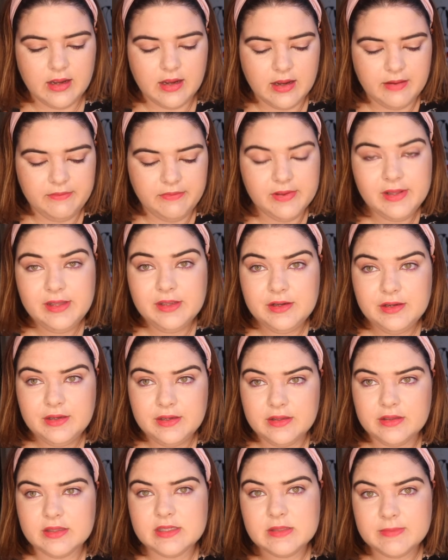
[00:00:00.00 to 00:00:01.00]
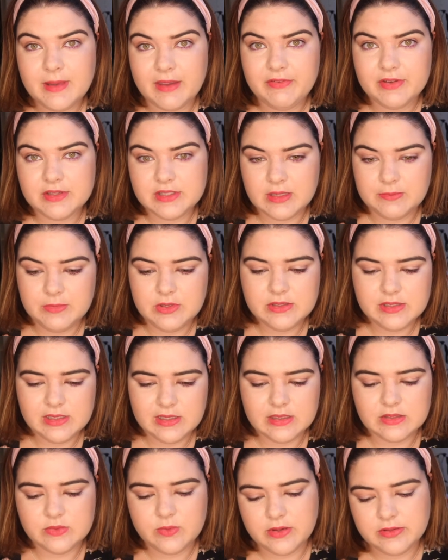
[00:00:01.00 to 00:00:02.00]
I really only, this is my first time
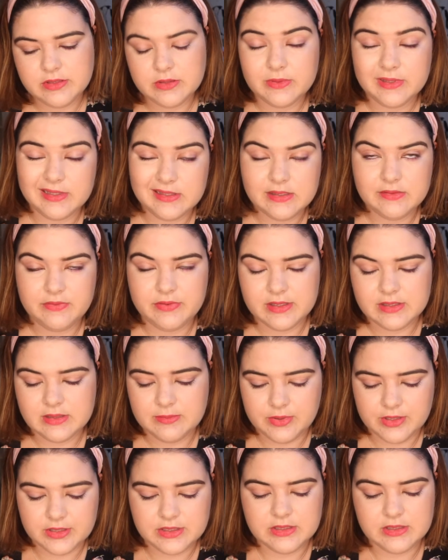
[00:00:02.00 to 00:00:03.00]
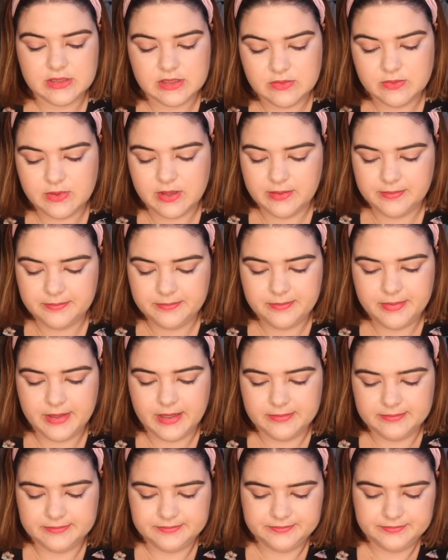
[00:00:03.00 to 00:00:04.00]
using it as well, so it is the first impressions as well,
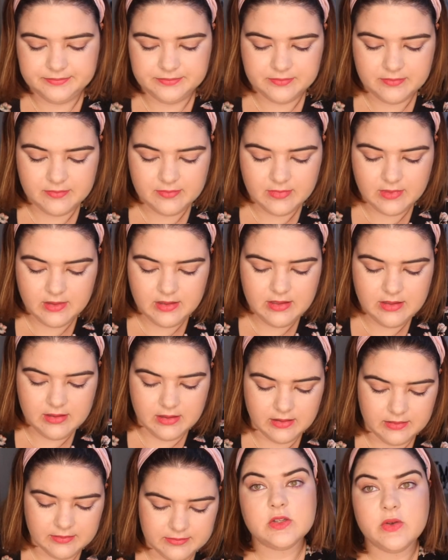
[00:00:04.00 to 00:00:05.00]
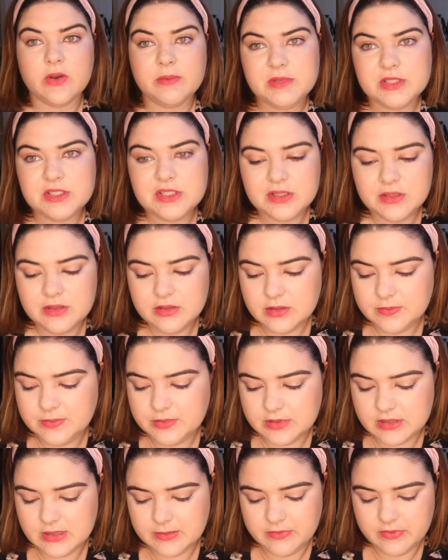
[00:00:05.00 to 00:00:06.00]
but you know. So I'm just going to
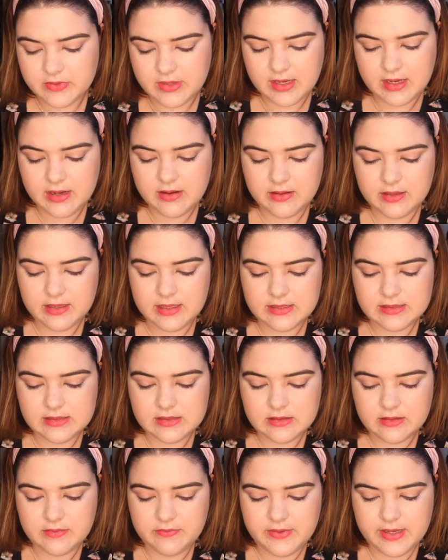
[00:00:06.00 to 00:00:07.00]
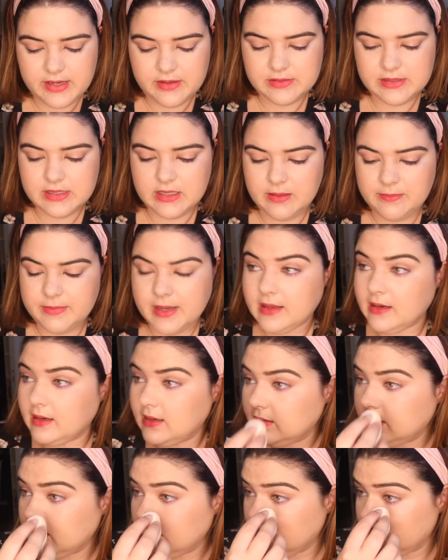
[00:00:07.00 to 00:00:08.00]
put some of the Hourglass Veil Setting Powder
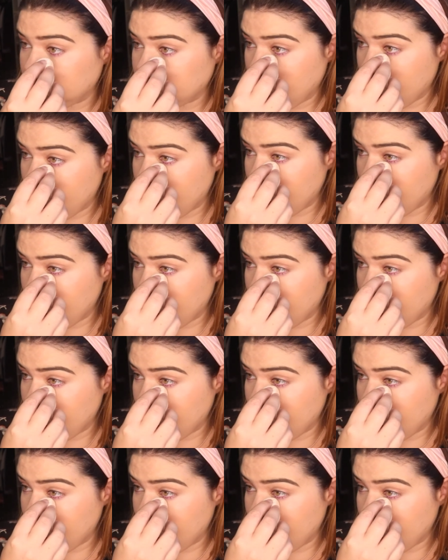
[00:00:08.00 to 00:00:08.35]
underneath my